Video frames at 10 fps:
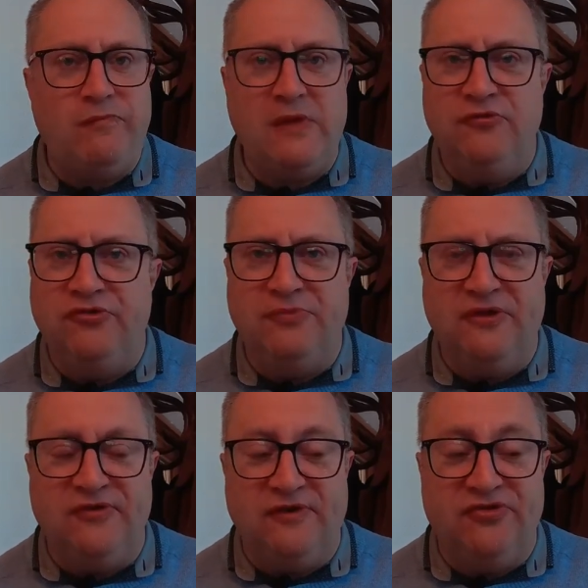Just makes it
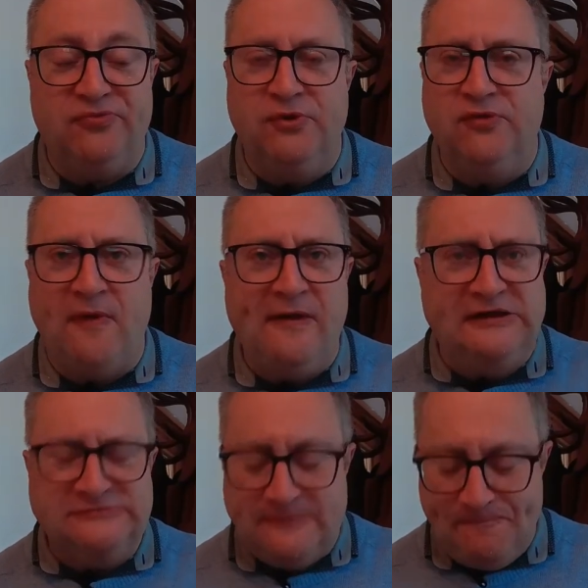very smooth.
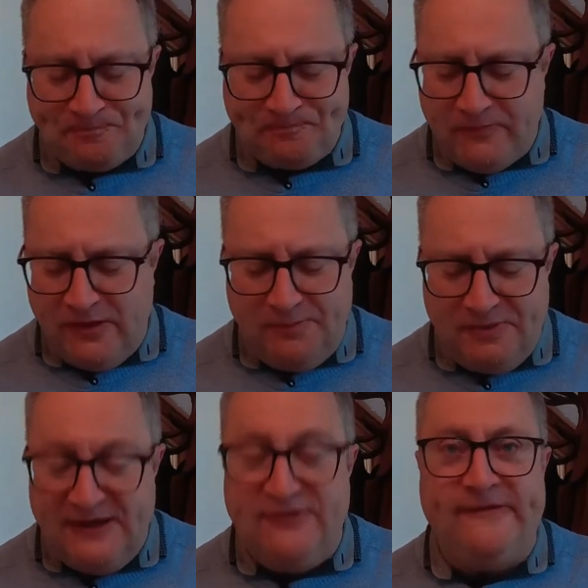The
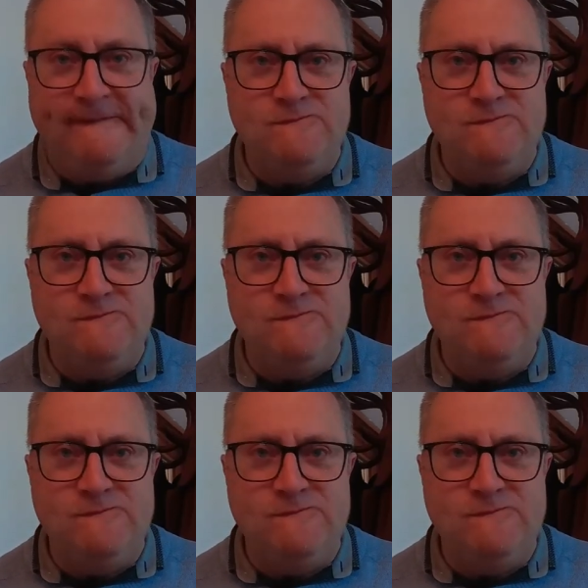polenta